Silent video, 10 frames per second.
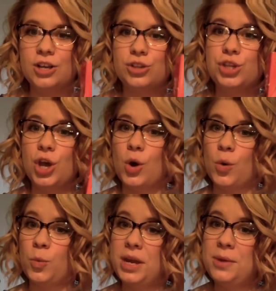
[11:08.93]

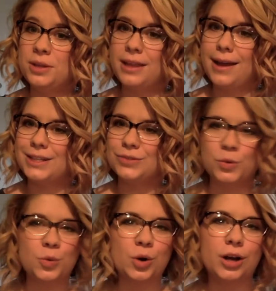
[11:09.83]
So we would like to
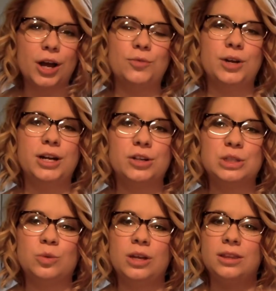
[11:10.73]
reward our
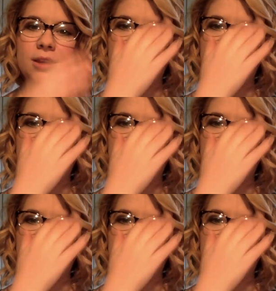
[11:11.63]
readers with